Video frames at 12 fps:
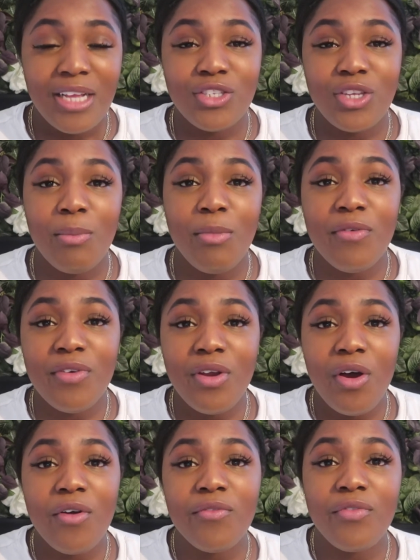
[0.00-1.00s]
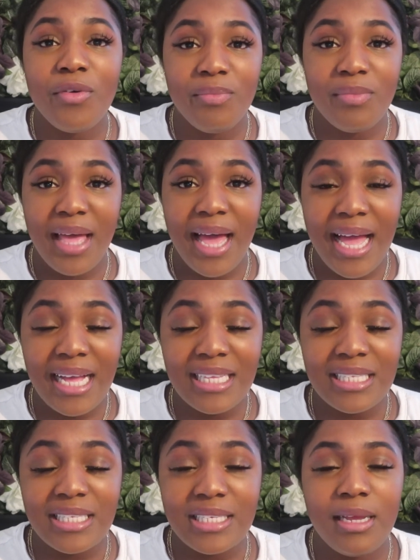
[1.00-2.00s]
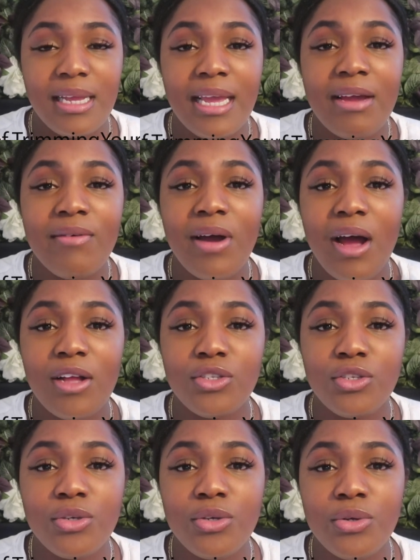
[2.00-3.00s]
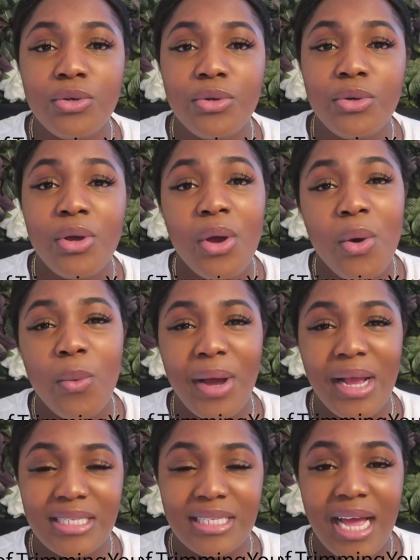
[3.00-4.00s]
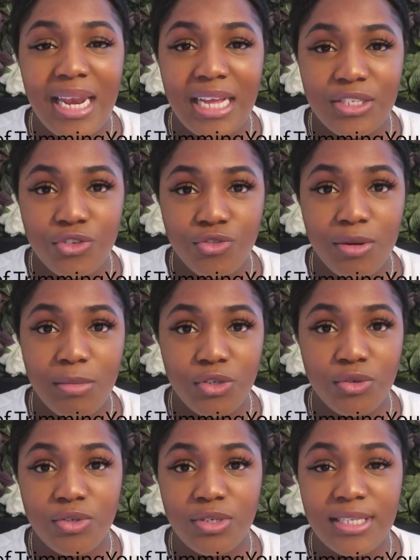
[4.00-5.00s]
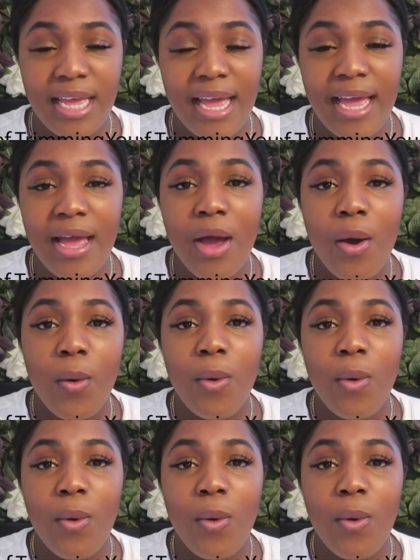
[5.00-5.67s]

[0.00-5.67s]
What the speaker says: So moving on from that, here are 2 ways that I like to trim my children's hair.